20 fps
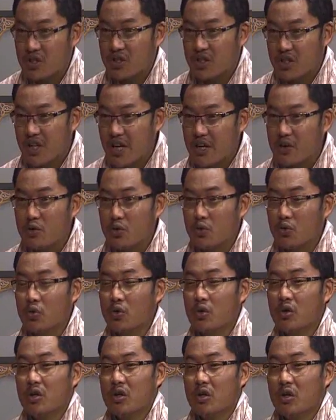try to
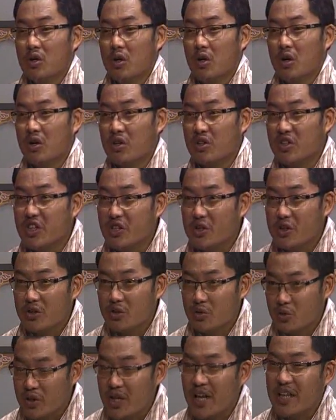
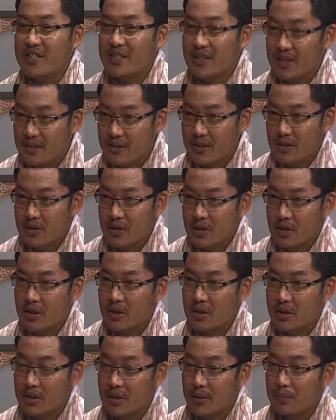reunite
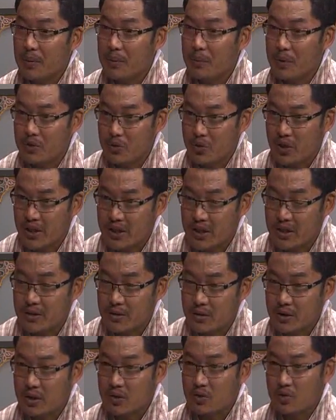the people together,
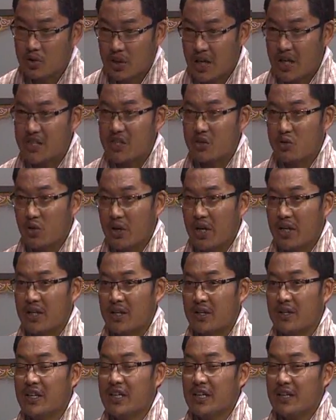the society
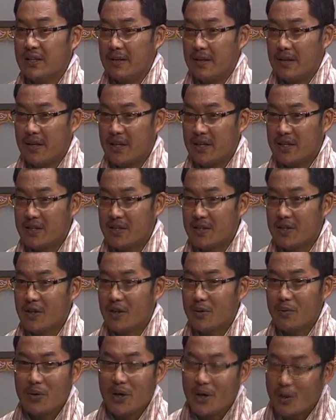together, and
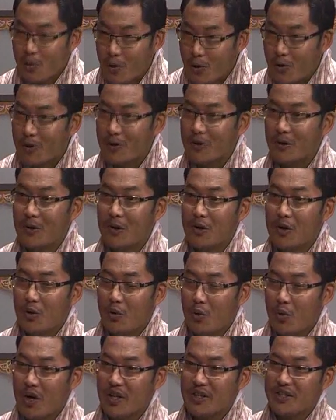we are all
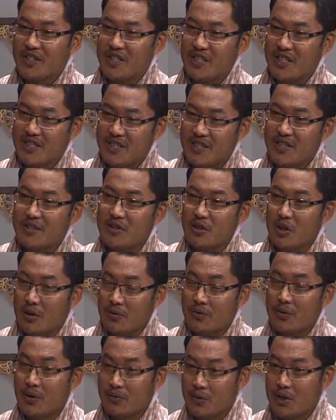one citizen
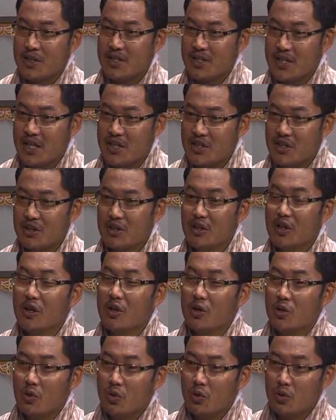of this nation
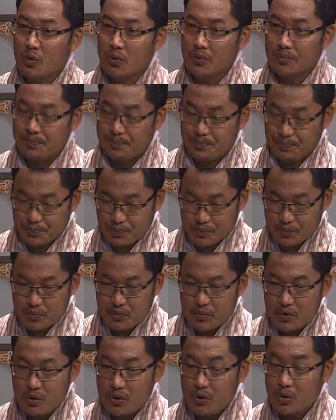who
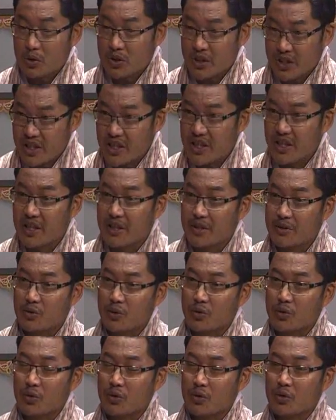is here
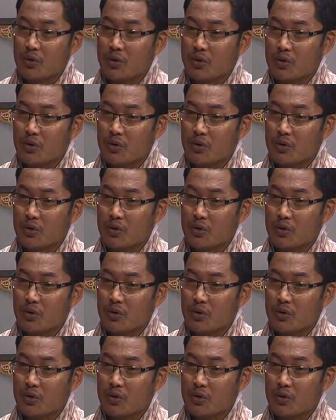to